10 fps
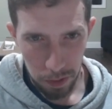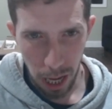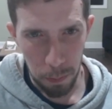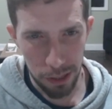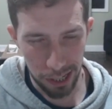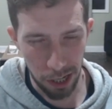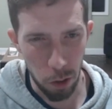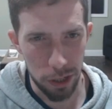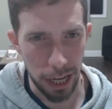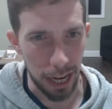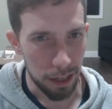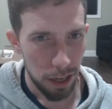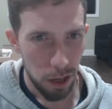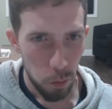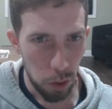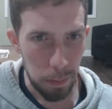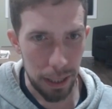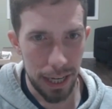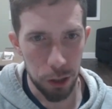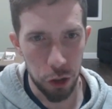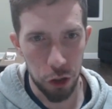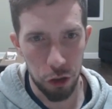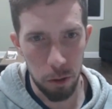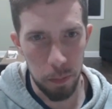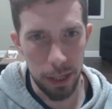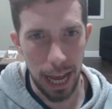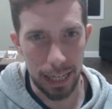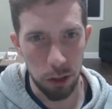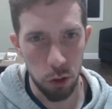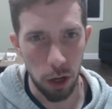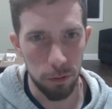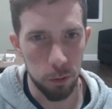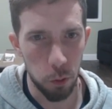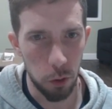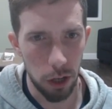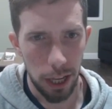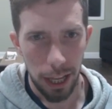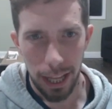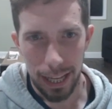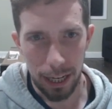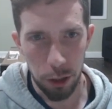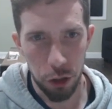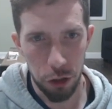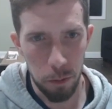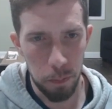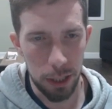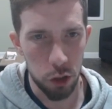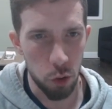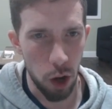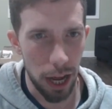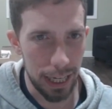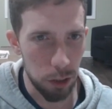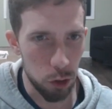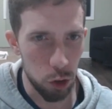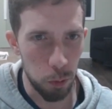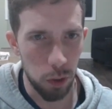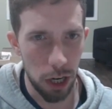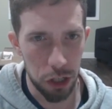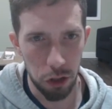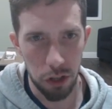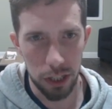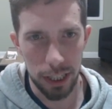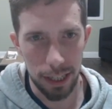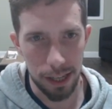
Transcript: I'm thinking, okay, one of my knights should be heading to f4, and I should be trying to pressure the king